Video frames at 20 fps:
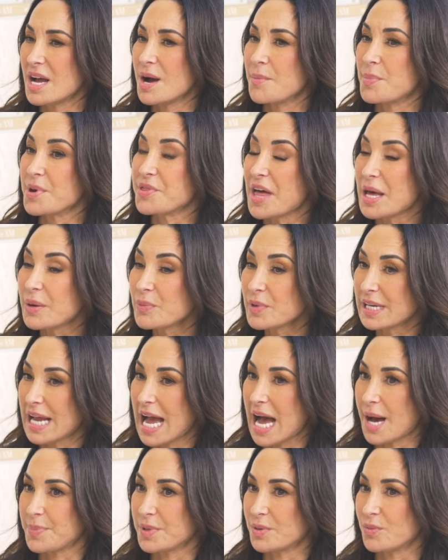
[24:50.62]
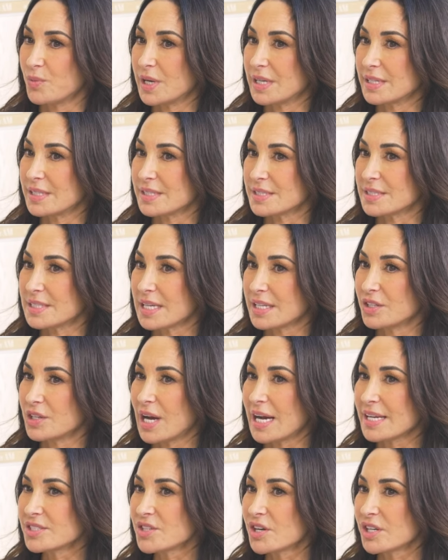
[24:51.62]
But then what happened was
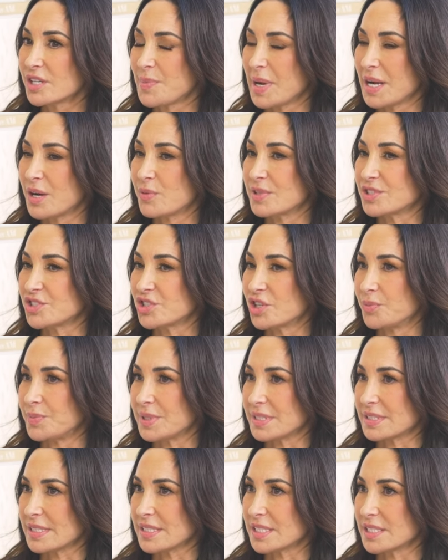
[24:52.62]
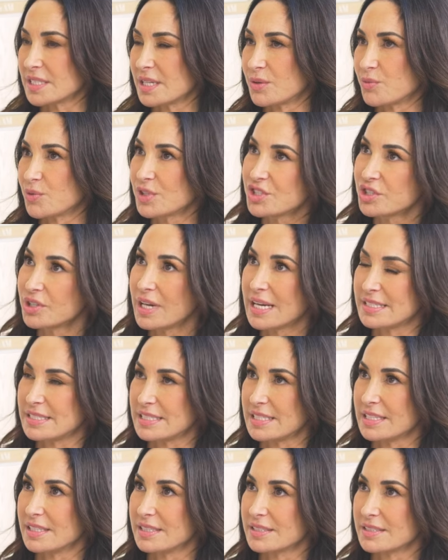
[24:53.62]
I started my original business. The original
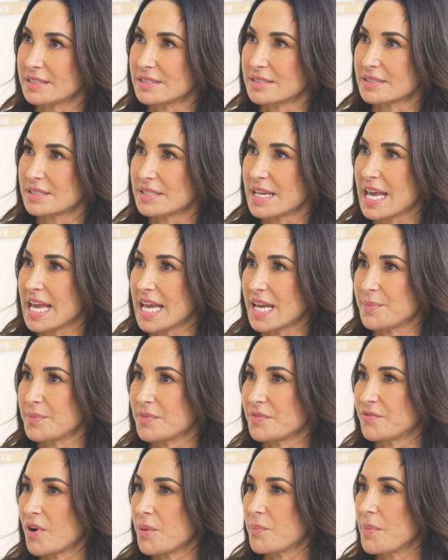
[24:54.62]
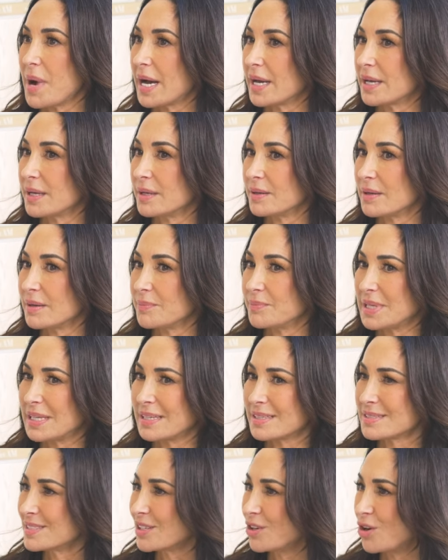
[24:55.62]
idea came from my
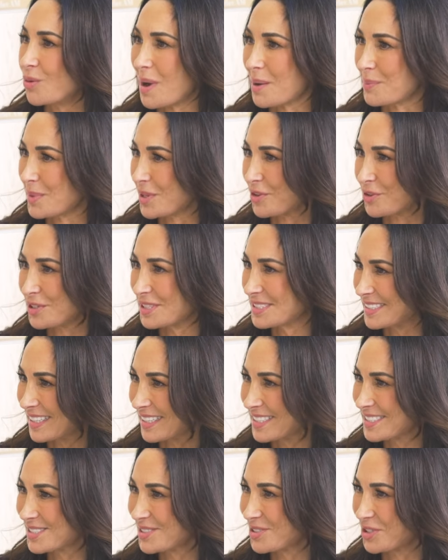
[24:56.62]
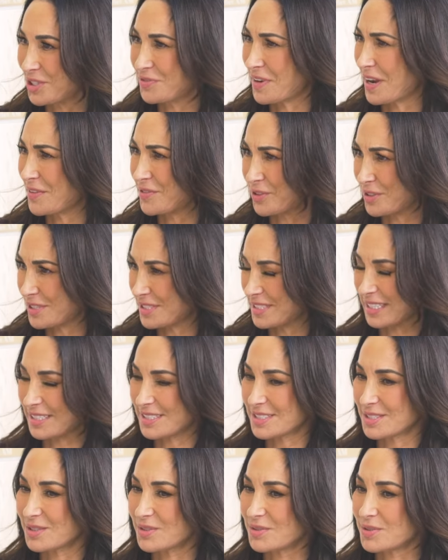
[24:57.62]
being a single mom at 36, 35,
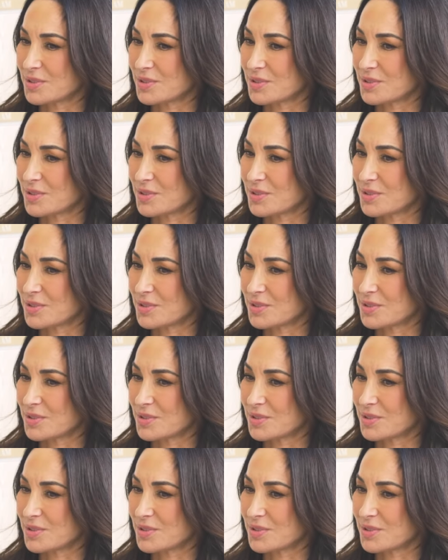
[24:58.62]
36.